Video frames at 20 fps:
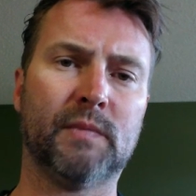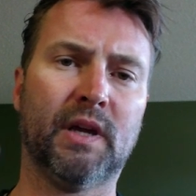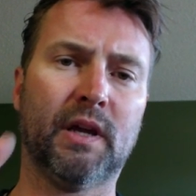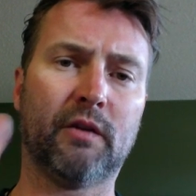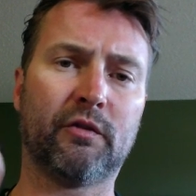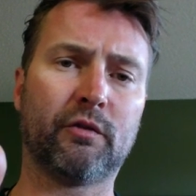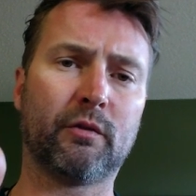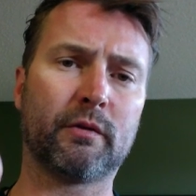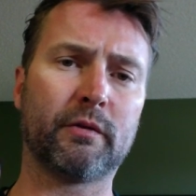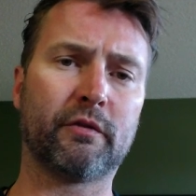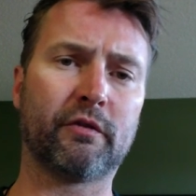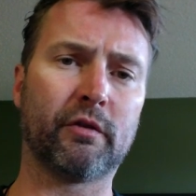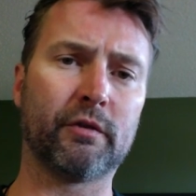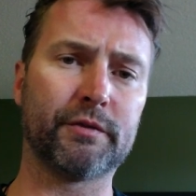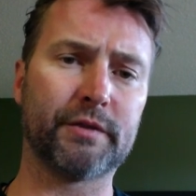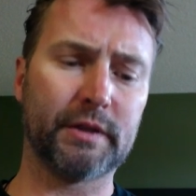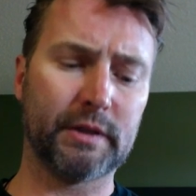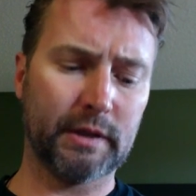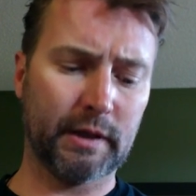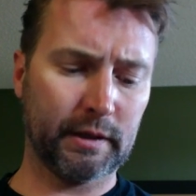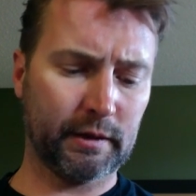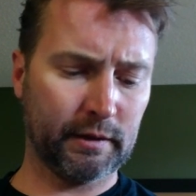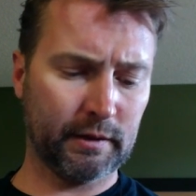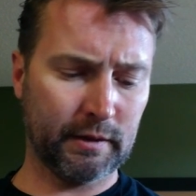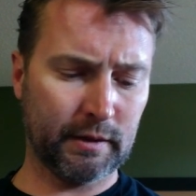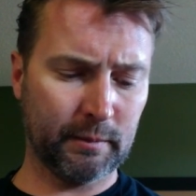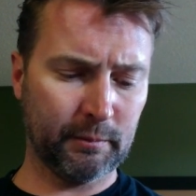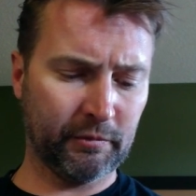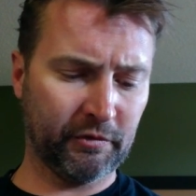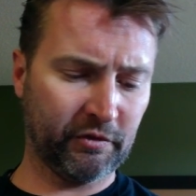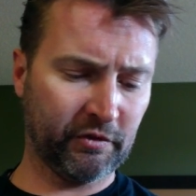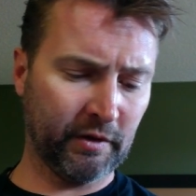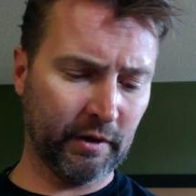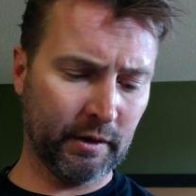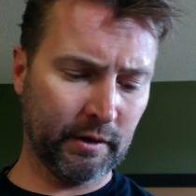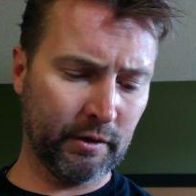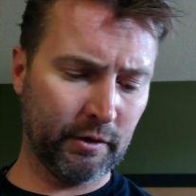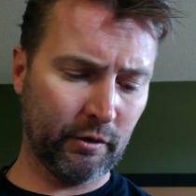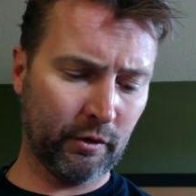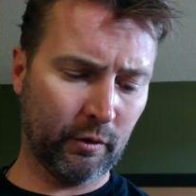assholeconsulting.com.
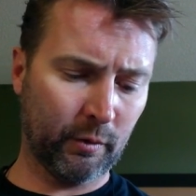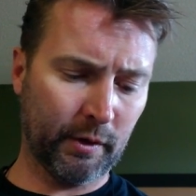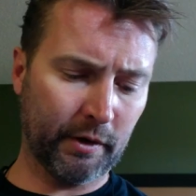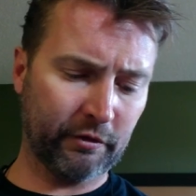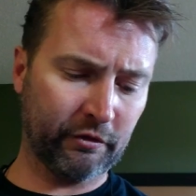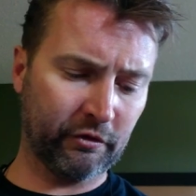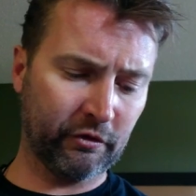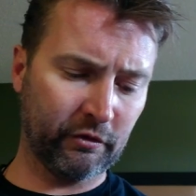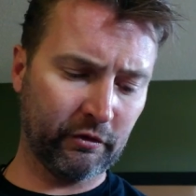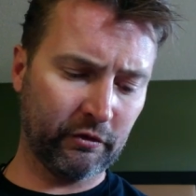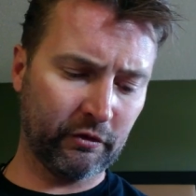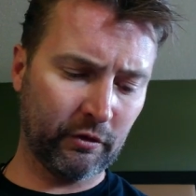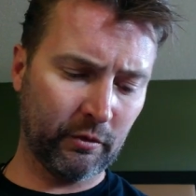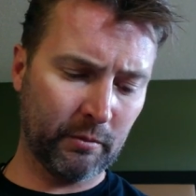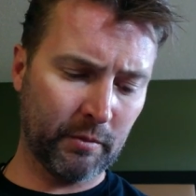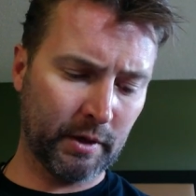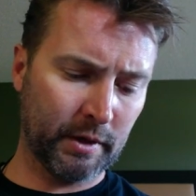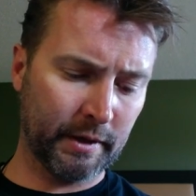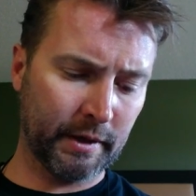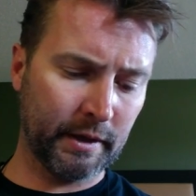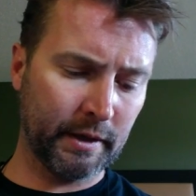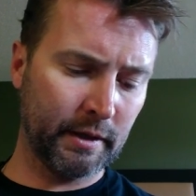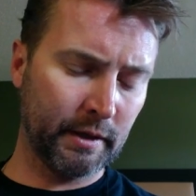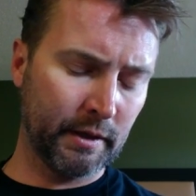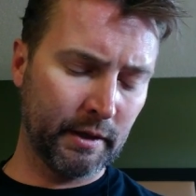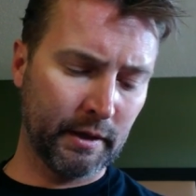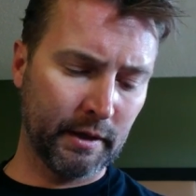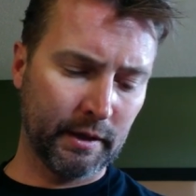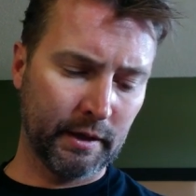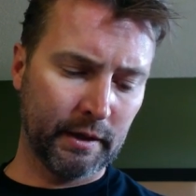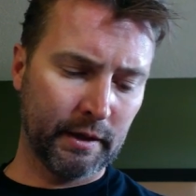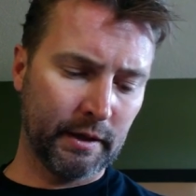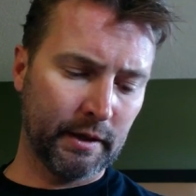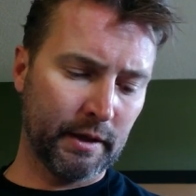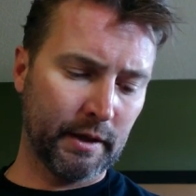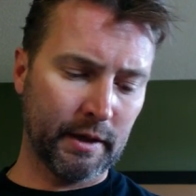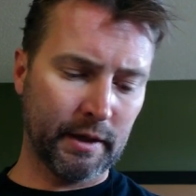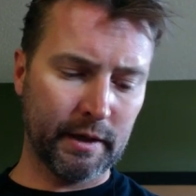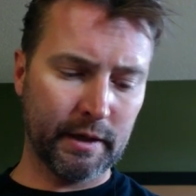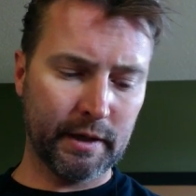Send your questions, your money,
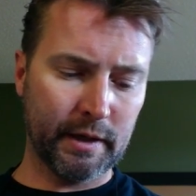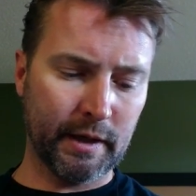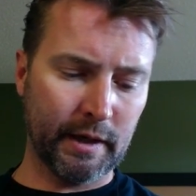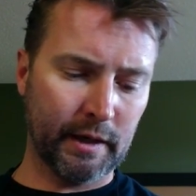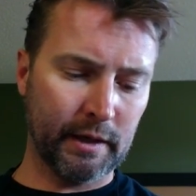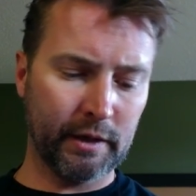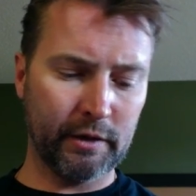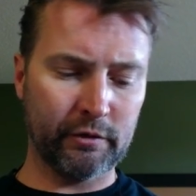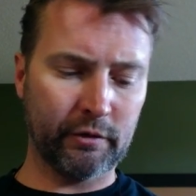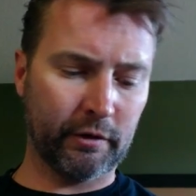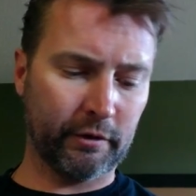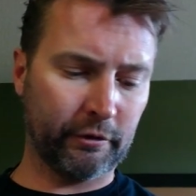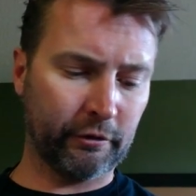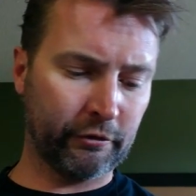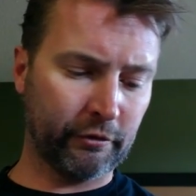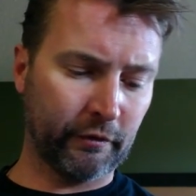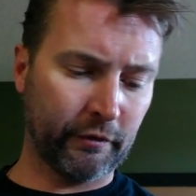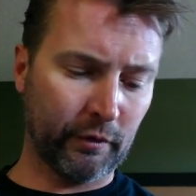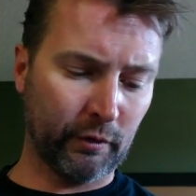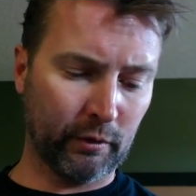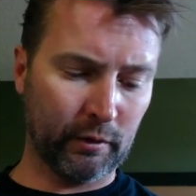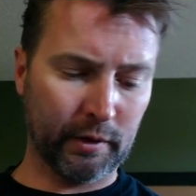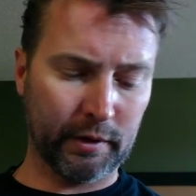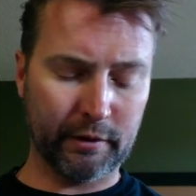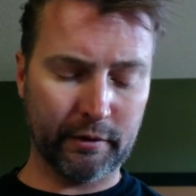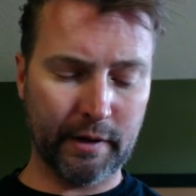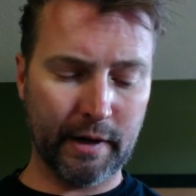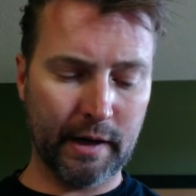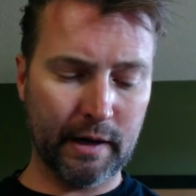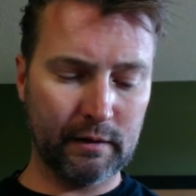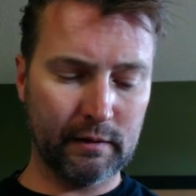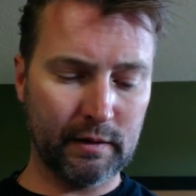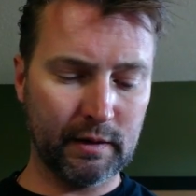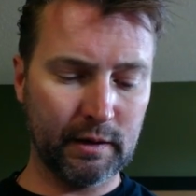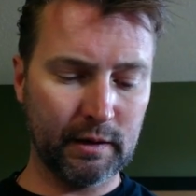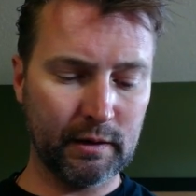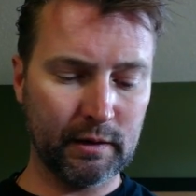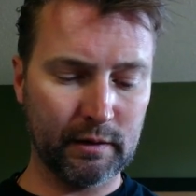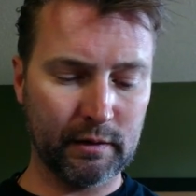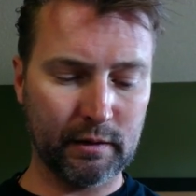and any daughters of your under
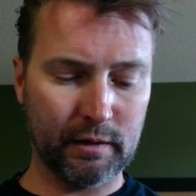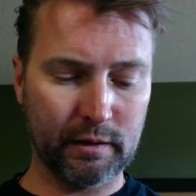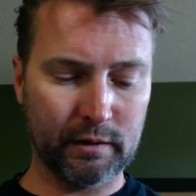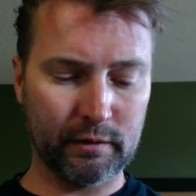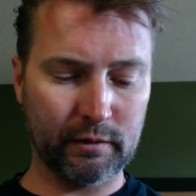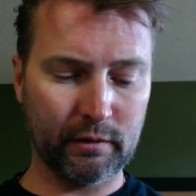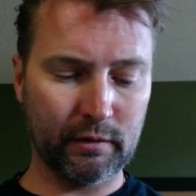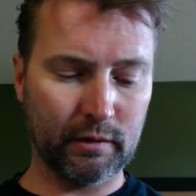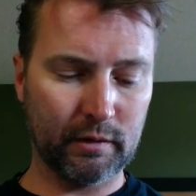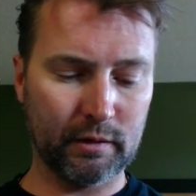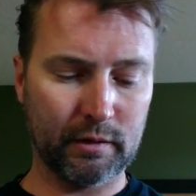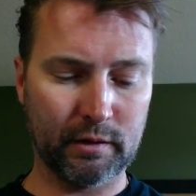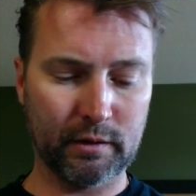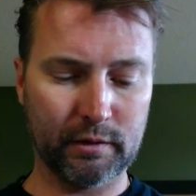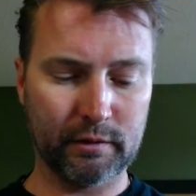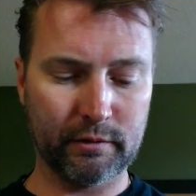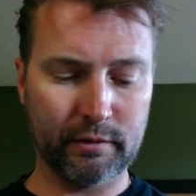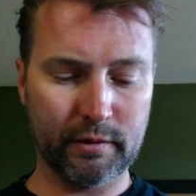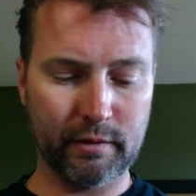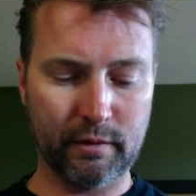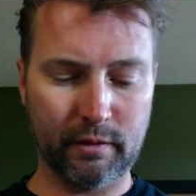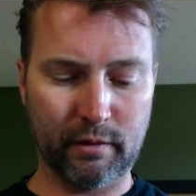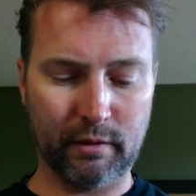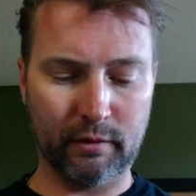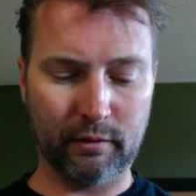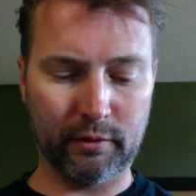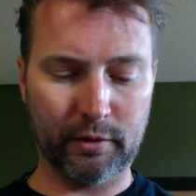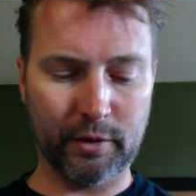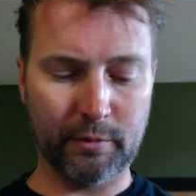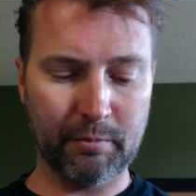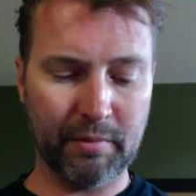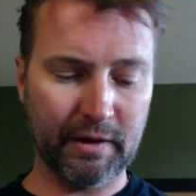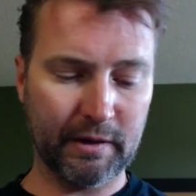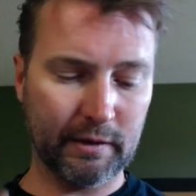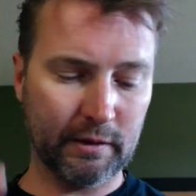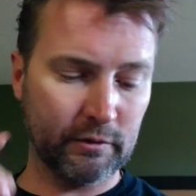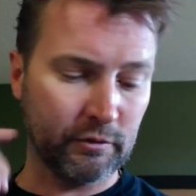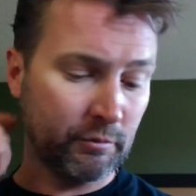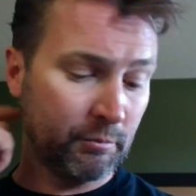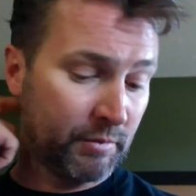18 and under 130
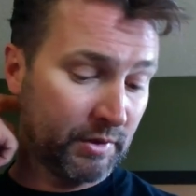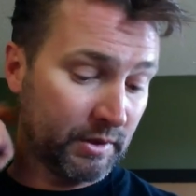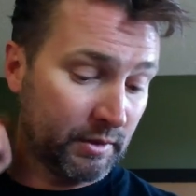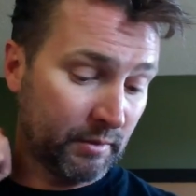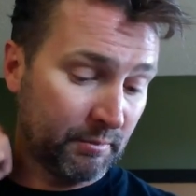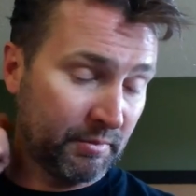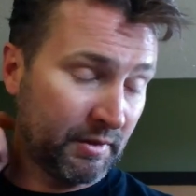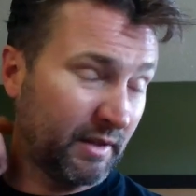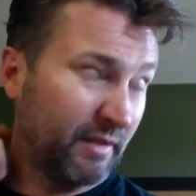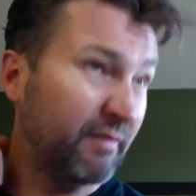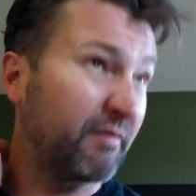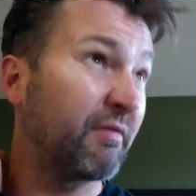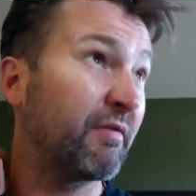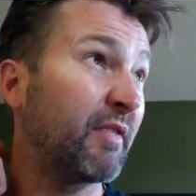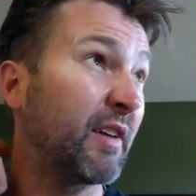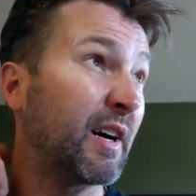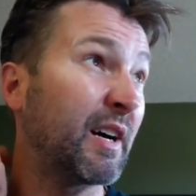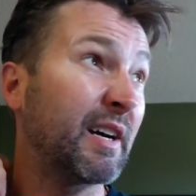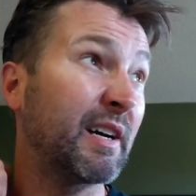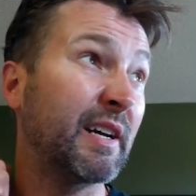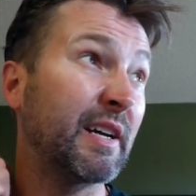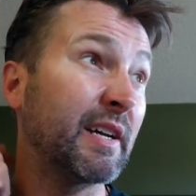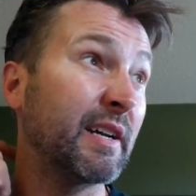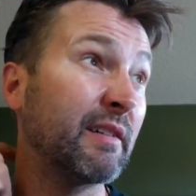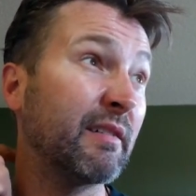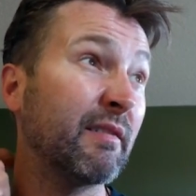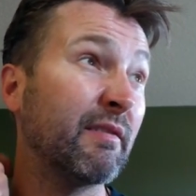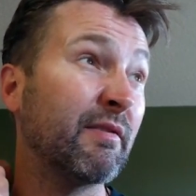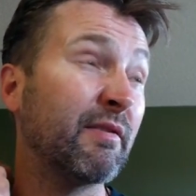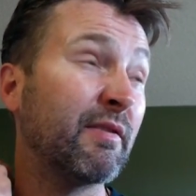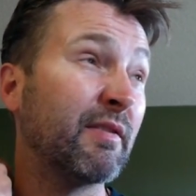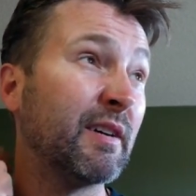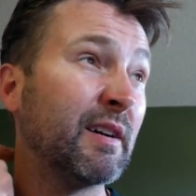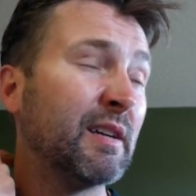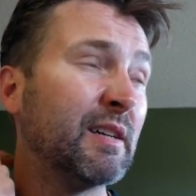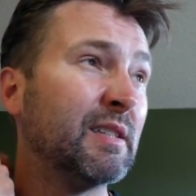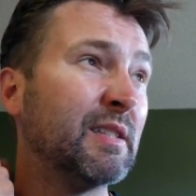pounds, but above 5.